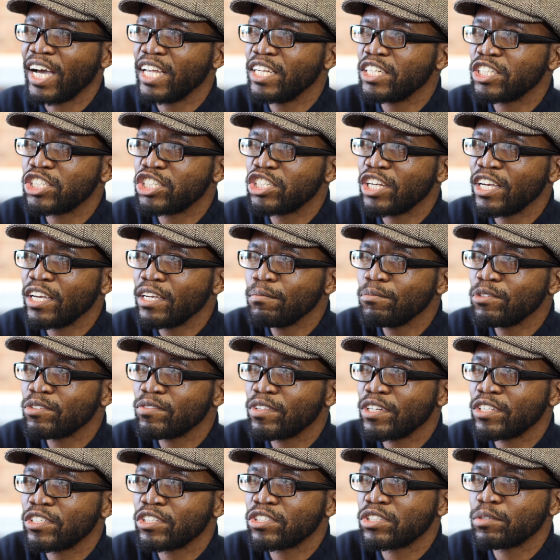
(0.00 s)
unashamed
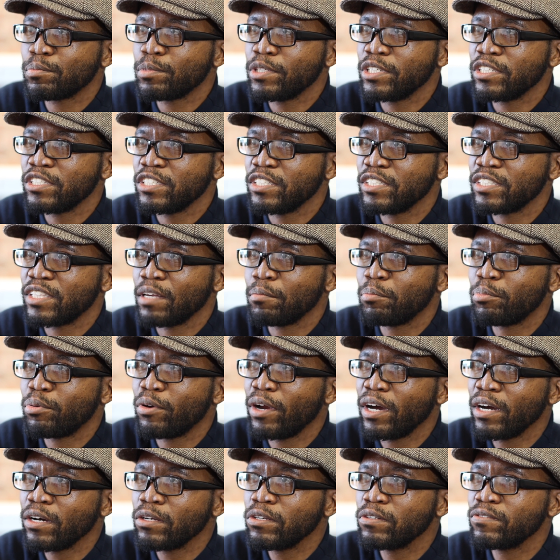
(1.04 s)
of their disabilities. They're
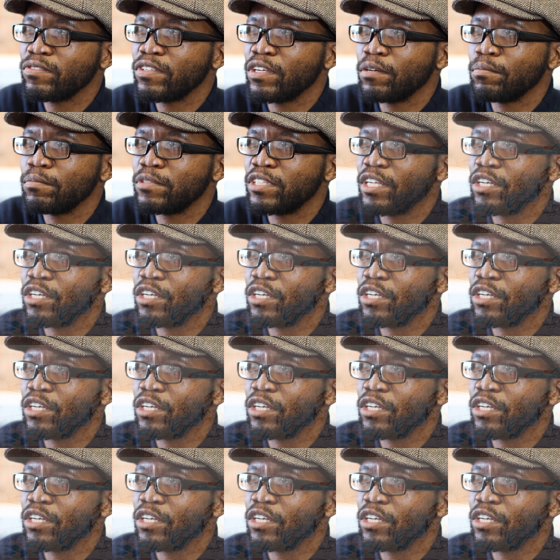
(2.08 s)
proud of them.